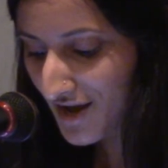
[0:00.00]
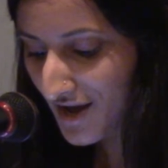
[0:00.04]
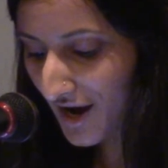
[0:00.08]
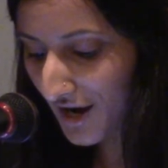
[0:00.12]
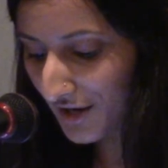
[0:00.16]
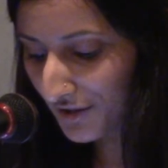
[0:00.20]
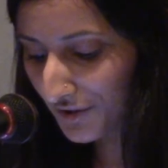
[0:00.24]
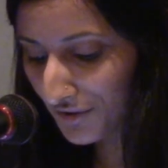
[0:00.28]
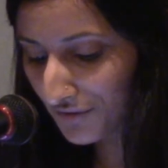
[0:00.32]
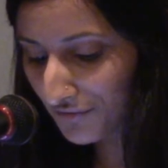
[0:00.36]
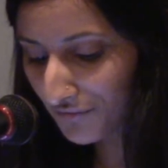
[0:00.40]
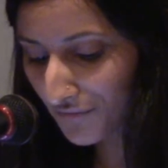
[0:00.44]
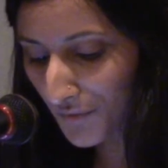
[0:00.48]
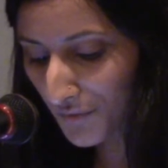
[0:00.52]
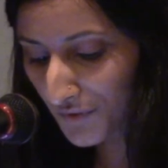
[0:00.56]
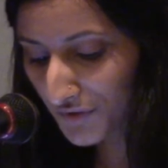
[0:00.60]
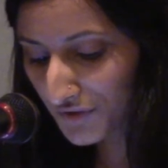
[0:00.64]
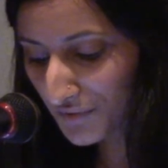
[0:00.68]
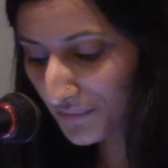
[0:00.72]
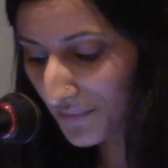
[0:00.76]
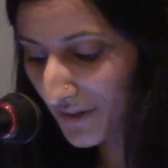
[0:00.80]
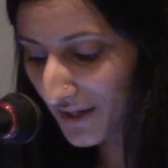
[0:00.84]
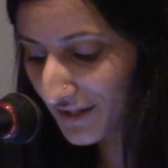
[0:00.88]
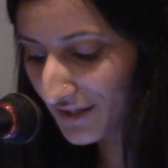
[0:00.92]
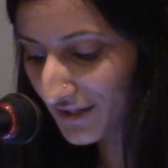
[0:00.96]
I look forward
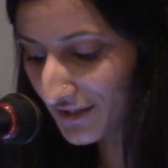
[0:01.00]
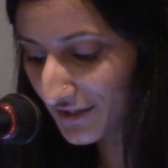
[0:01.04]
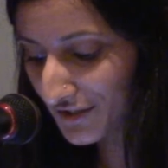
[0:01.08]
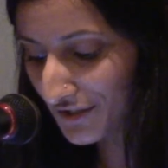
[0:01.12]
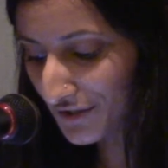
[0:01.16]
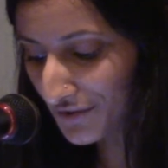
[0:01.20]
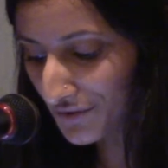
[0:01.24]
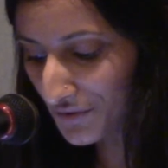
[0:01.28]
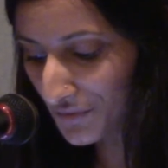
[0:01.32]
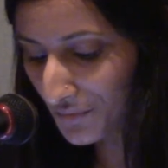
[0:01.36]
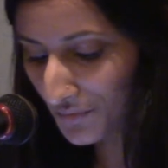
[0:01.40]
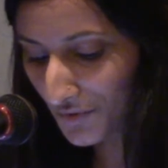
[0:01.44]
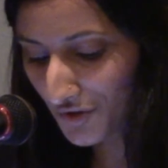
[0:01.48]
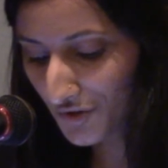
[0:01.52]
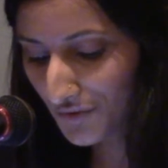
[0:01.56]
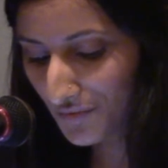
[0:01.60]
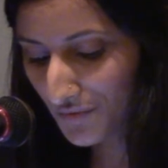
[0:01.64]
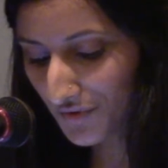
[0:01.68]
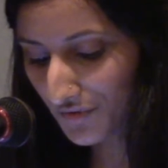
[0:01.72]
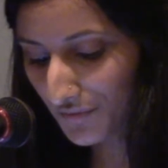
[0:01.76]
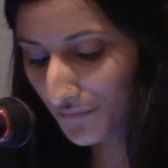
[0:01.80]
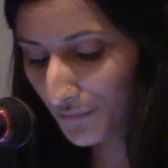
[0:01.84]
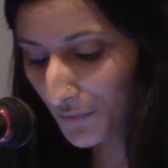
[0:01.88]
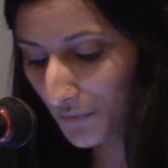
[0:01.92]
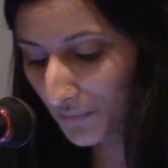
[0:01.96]
to my continued work
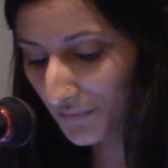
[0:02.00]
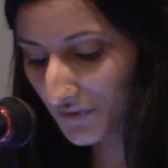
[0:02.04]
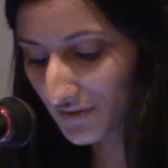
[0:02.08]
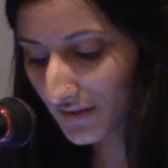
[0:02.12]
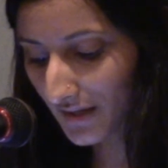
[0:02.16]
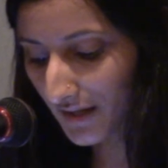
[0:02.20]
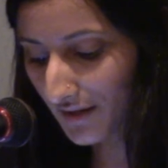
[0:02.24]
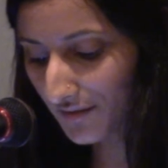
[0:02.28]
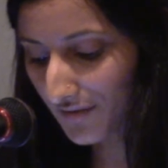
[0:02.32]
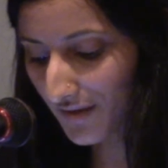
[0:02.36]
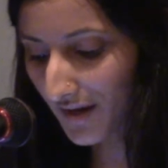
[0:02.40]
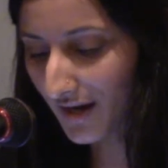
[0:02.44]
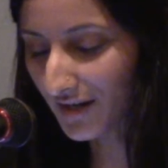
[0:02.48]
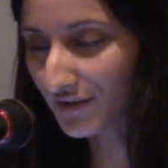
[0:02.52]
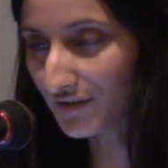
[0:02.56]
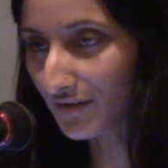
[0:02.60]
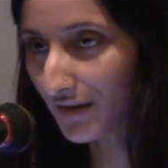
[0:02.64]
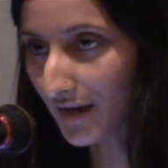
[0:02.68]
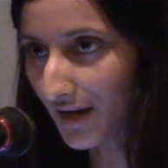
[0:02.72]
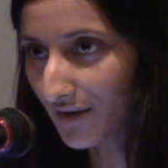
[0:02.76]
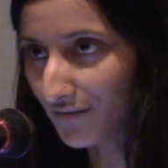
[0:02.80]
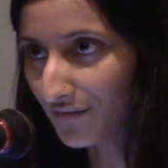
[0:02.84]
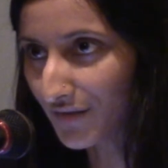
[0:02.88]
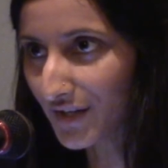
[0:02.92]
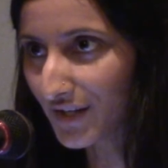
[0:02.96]
with women's health
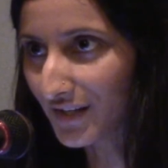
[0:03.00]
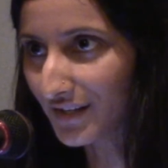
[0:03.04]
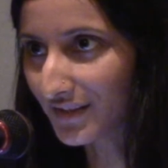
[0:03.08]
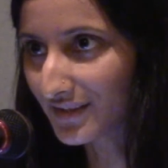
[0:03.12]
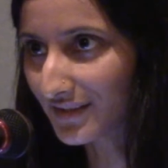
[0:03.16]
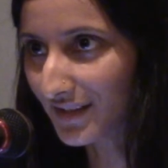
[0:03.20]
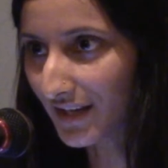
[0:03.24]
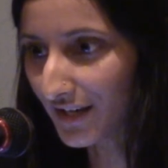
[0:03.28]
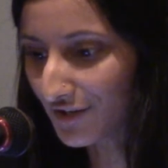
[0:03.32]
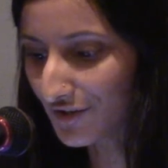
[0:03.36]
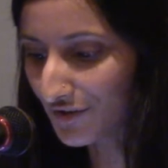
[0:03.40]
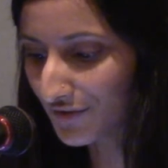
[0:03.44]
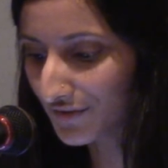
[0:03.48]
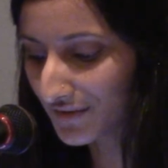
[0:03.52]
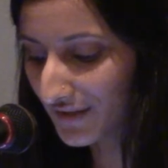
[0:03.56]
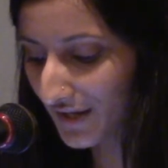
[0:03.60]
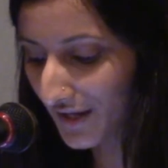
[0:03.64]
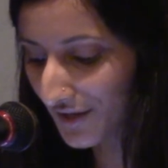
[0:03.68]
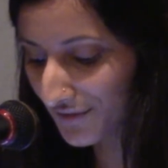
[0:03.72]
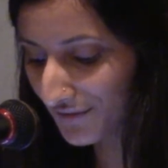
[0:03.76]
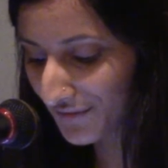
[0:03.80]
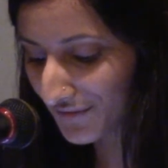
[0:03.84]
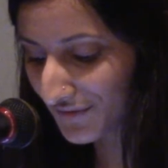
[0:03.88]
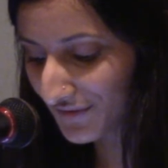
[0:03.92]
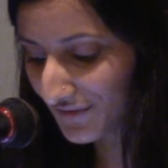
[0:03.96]
advocates like
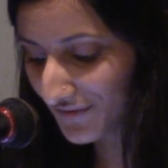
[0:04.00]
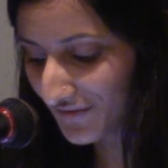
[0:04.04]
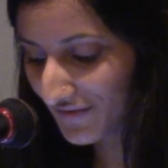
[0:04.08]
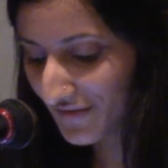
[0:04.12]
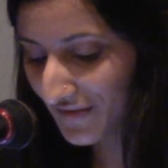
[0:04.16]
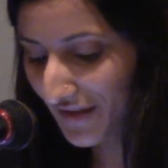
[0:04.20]
yourselves.